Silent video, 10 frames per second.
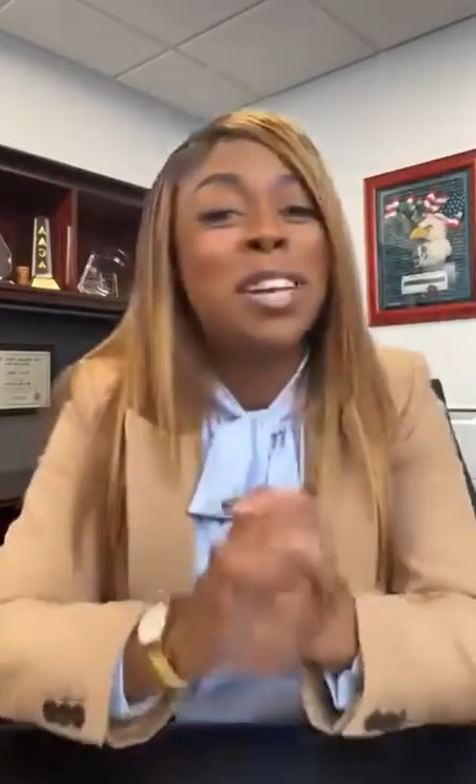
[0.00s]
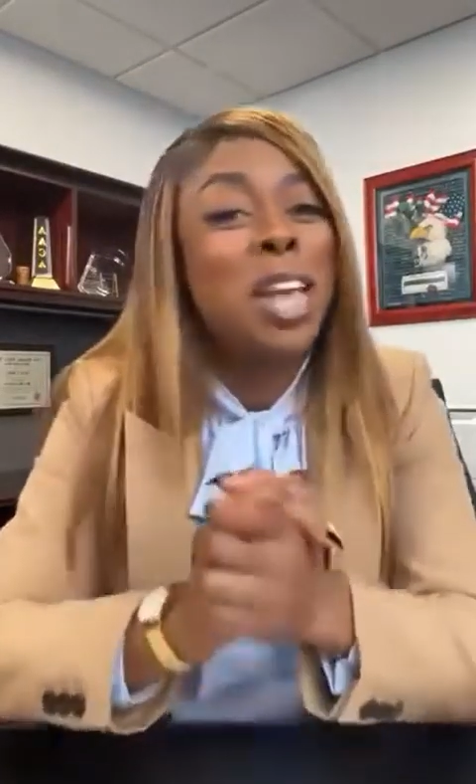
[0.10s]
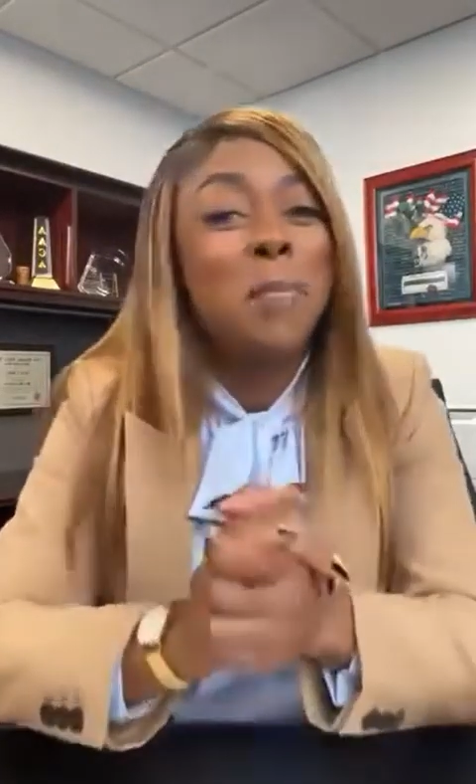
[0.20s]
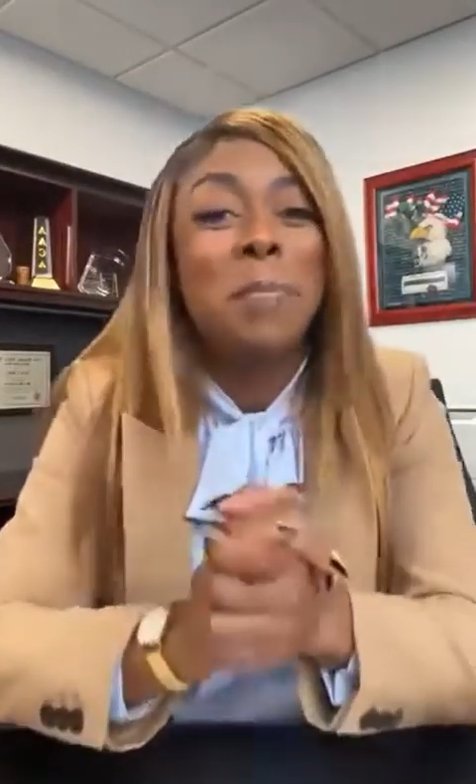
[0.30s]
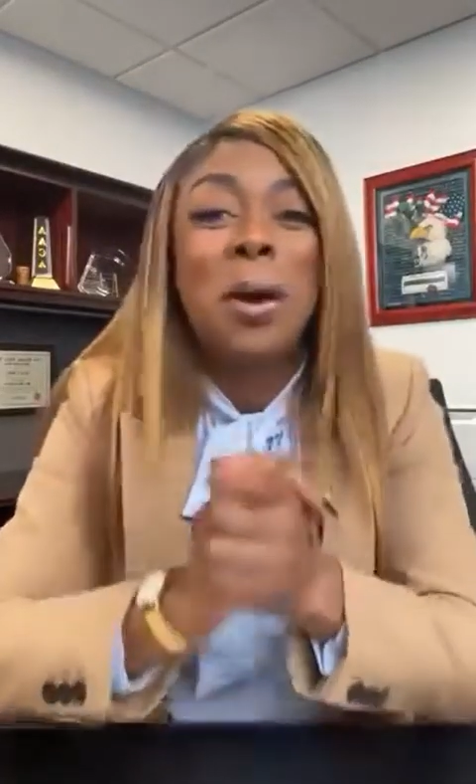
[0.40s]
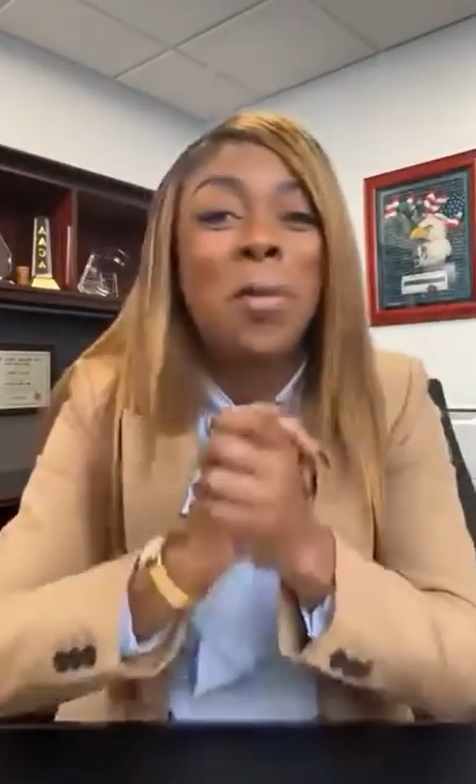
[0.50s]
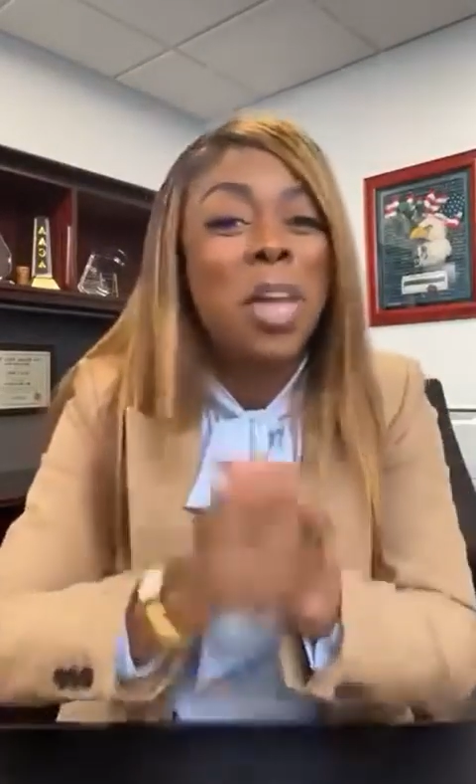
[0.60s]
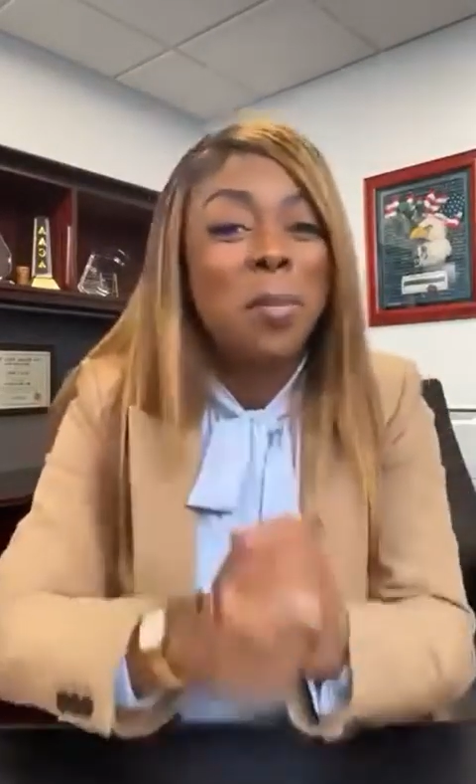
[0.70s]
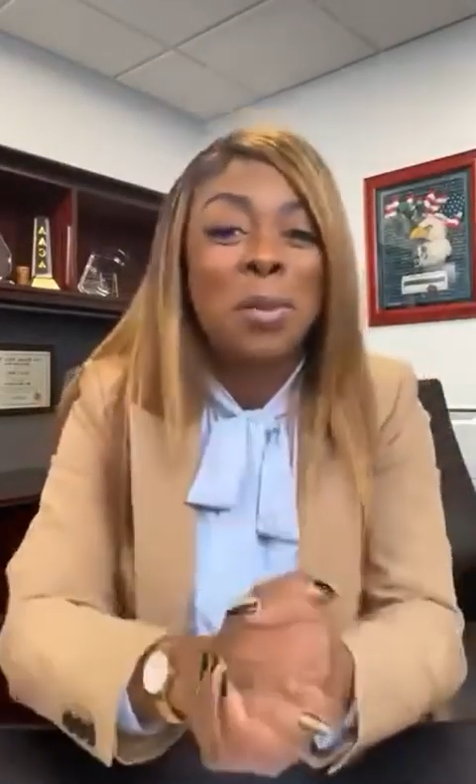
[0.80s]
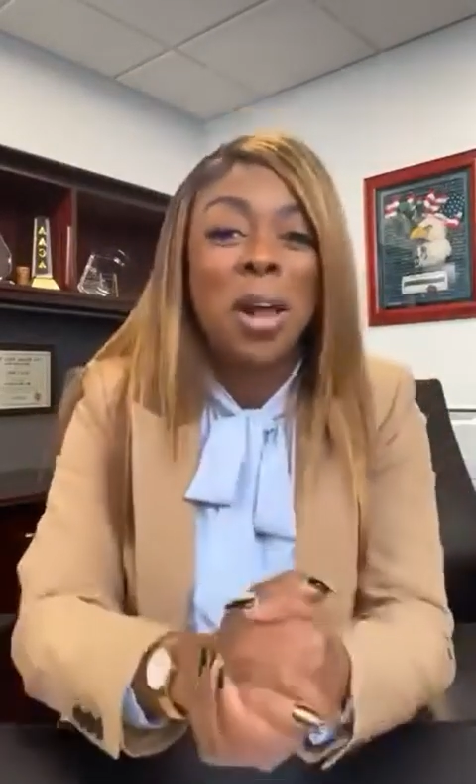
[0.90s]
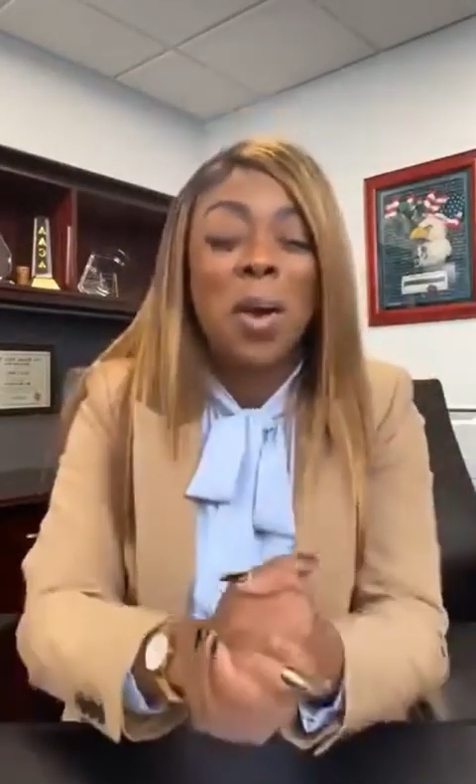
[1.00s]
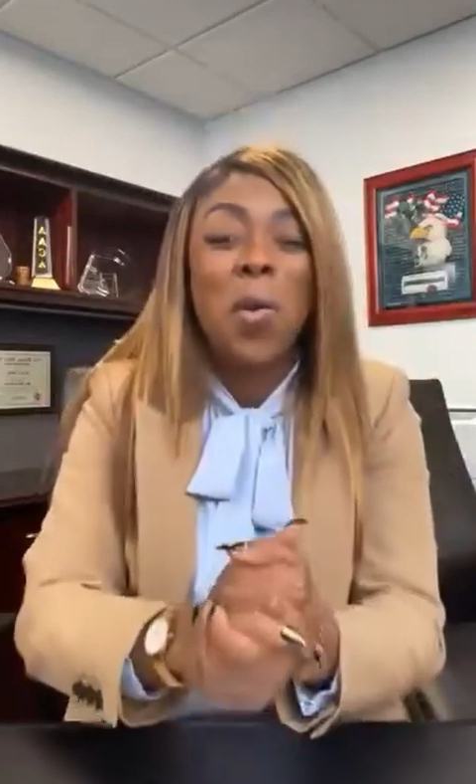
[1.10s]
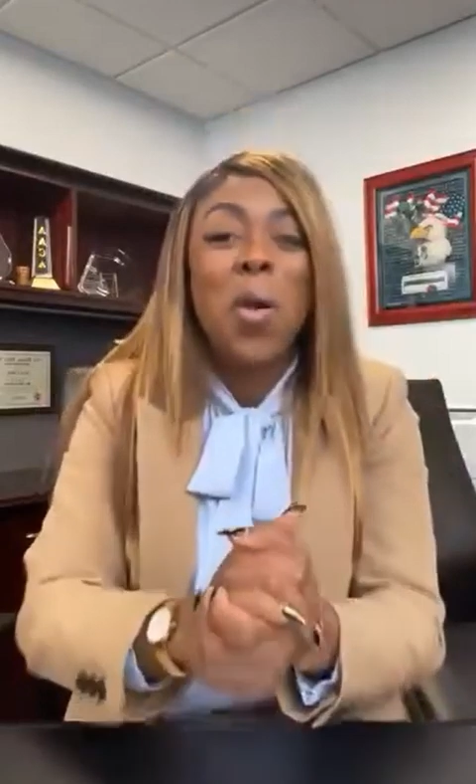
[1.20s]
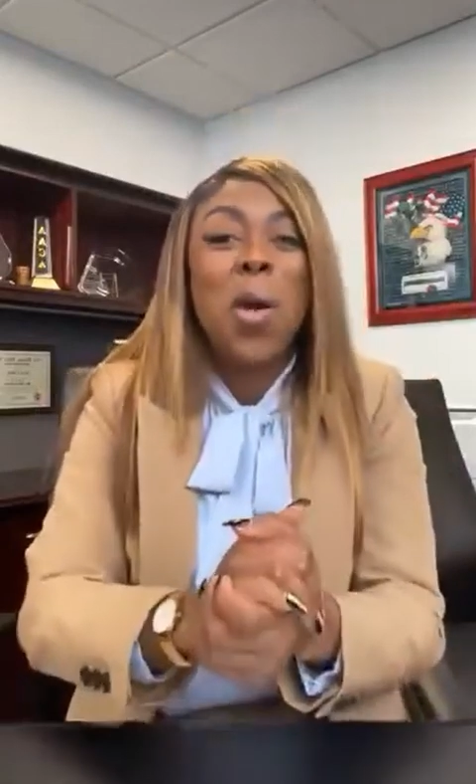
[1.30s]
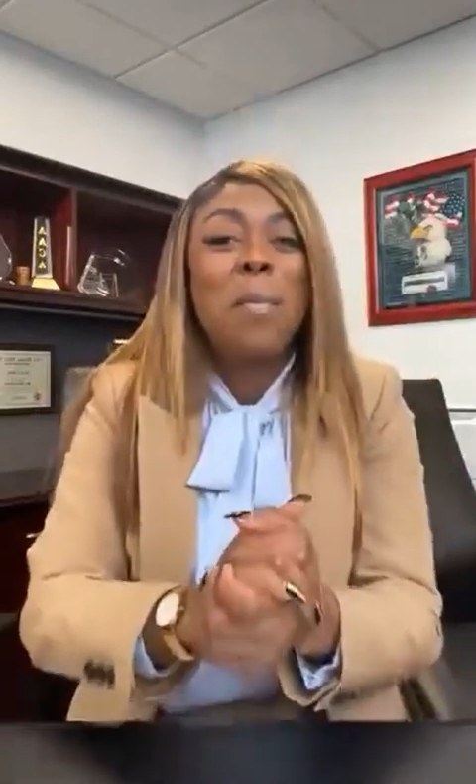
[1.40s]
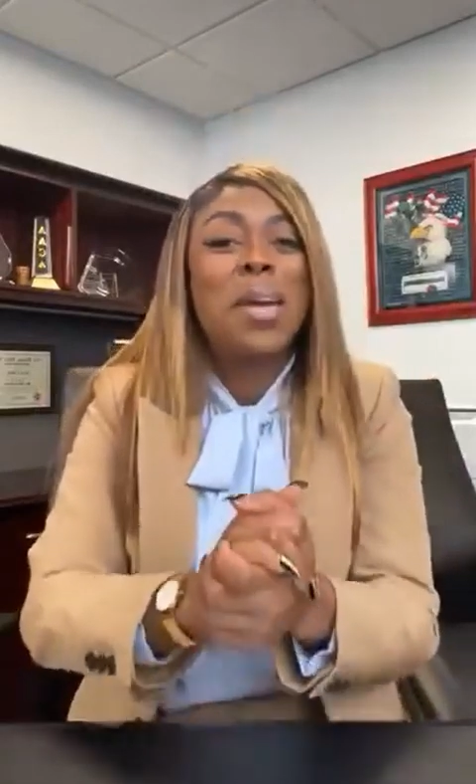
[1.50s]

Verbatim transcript: to keep on keeping on